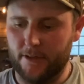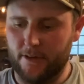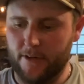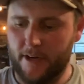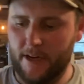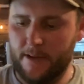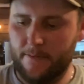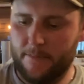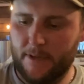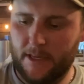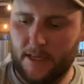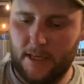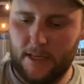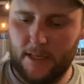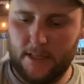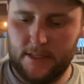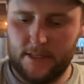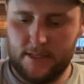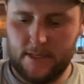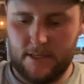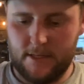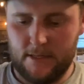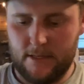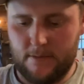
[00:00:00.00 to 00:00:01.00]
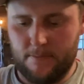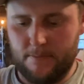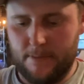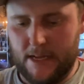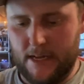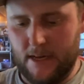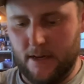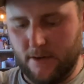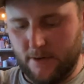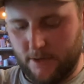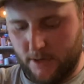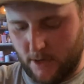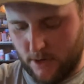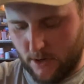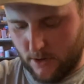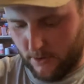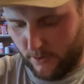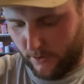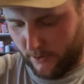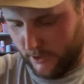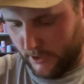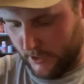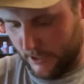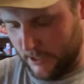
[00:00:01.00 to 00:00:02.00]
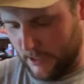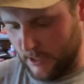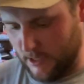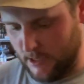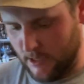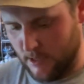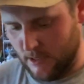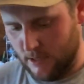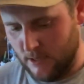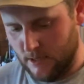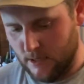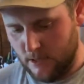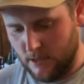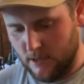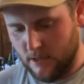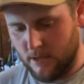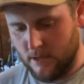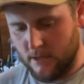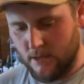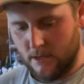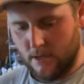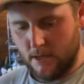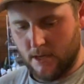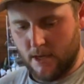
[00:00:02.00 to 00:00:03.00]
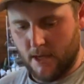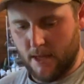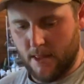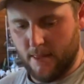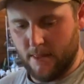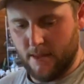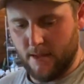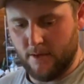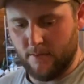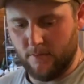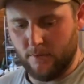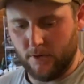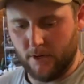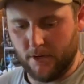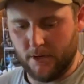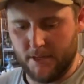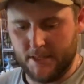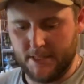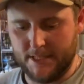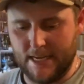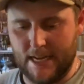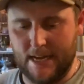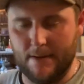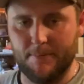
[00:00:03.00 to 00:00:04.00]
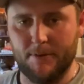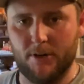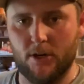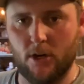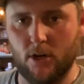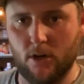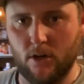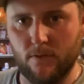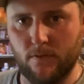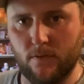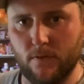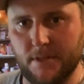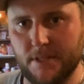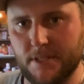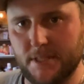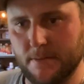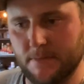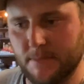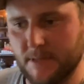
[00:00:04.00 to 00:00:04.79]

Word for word: green beans, pound of okra, and then we're gonna top it off with some